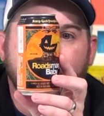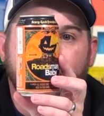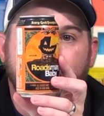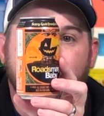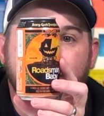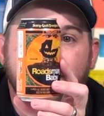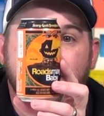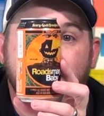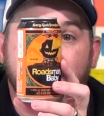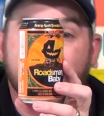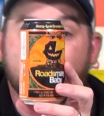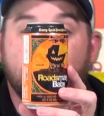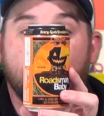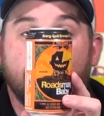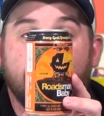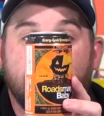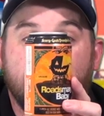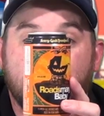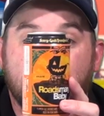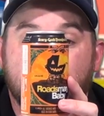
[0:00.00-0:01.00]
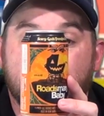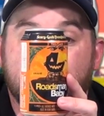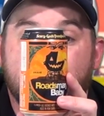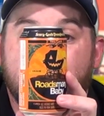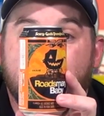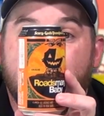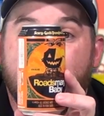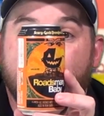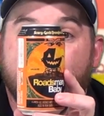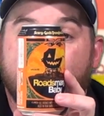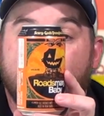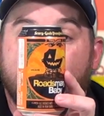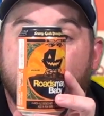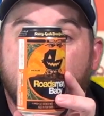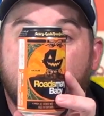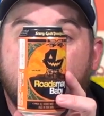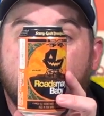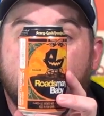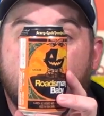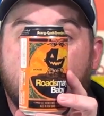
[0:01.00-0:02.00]
It's 6.8% alcohol
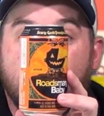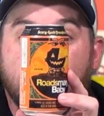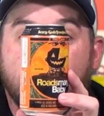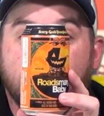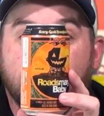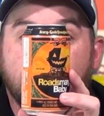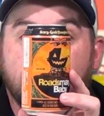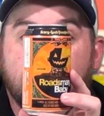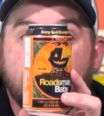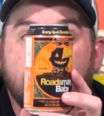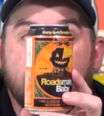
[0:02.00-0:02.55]
by volume,